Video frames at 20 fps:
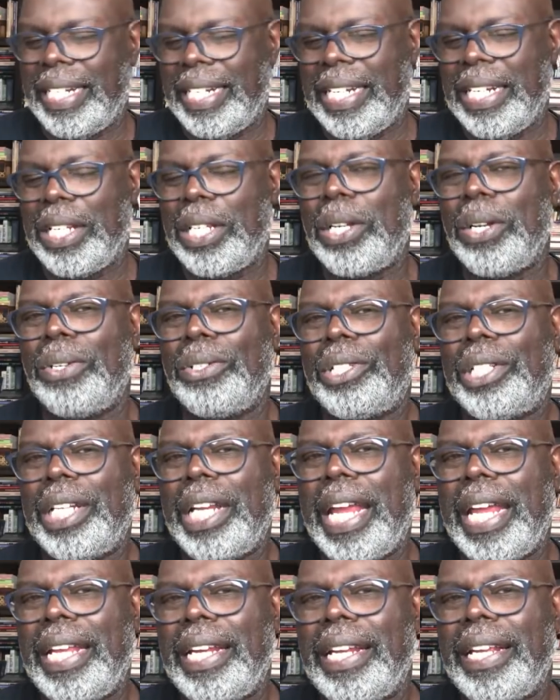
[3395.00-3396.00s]

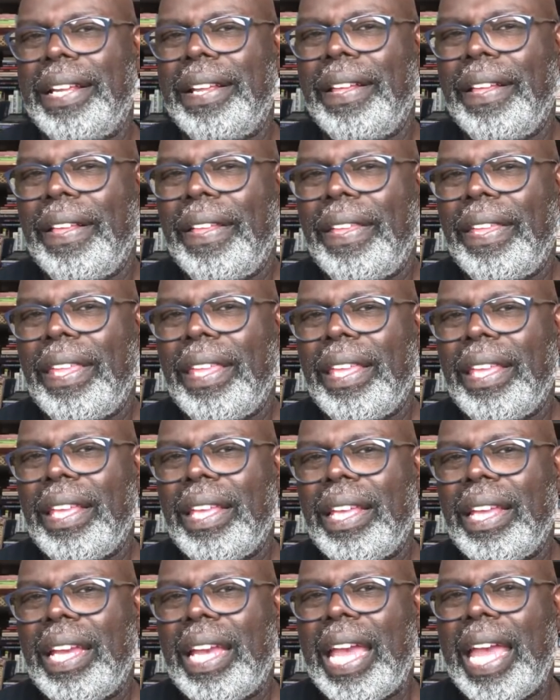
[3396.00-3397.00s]
negotiator.
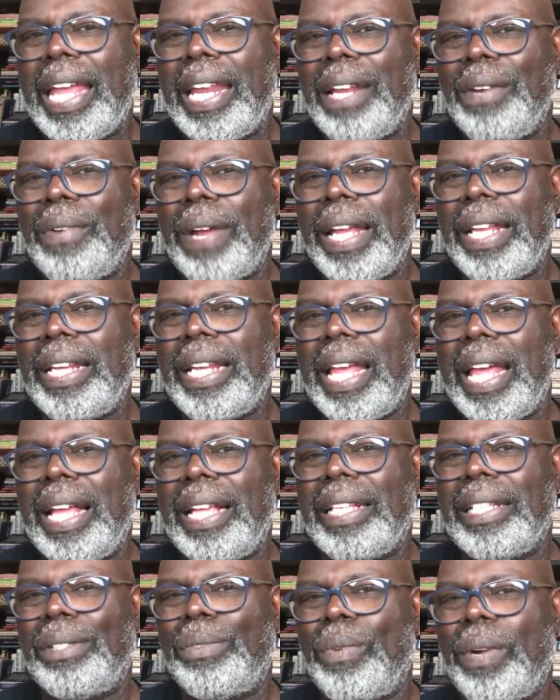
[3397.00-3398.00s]
And right
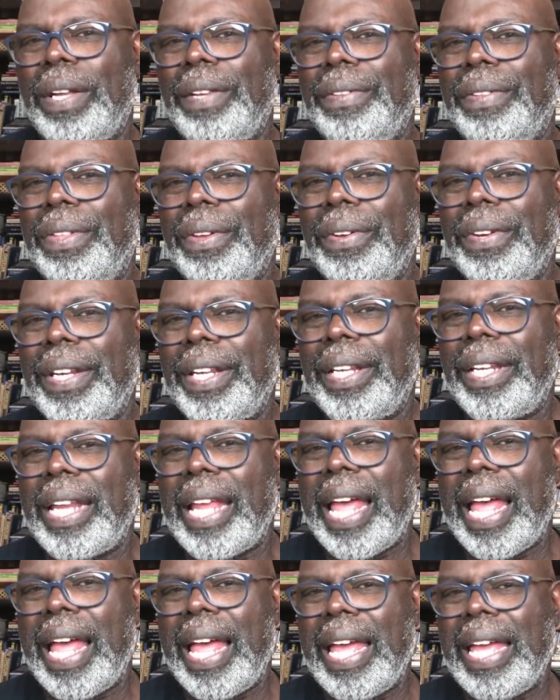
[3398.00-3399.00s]
now it's
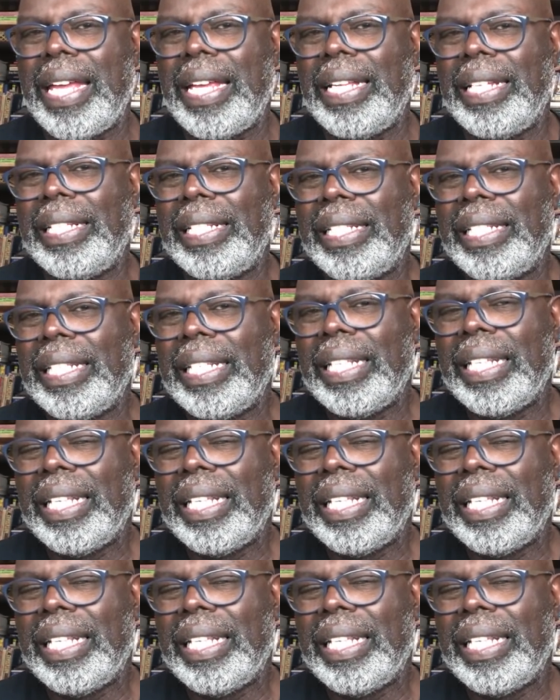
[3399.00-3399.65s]
$139.